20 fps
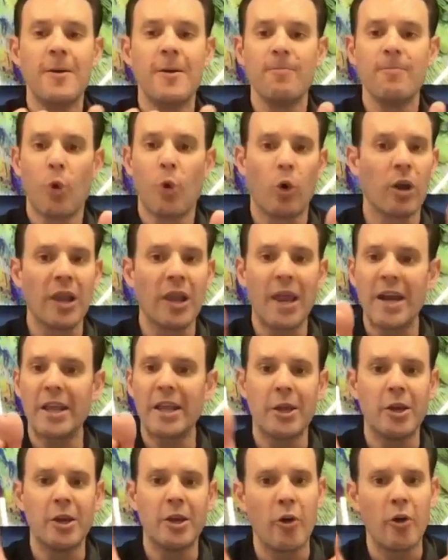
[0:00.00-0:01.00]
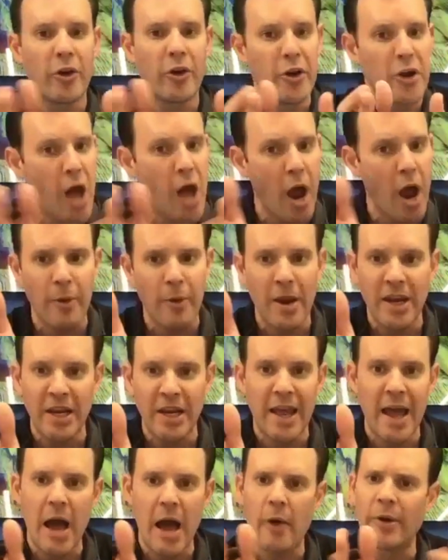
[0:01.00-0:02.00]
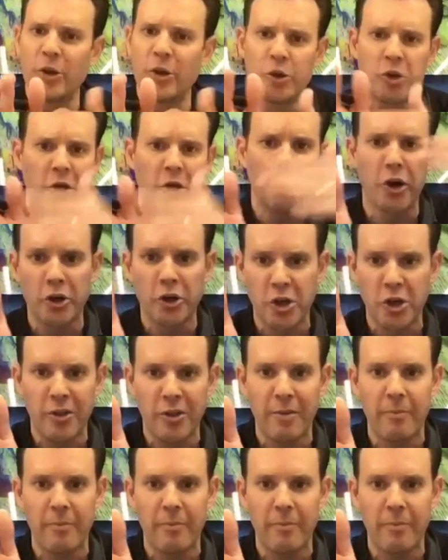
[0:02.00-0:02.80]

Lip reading: or letting you know they're not ready now and you should nurture them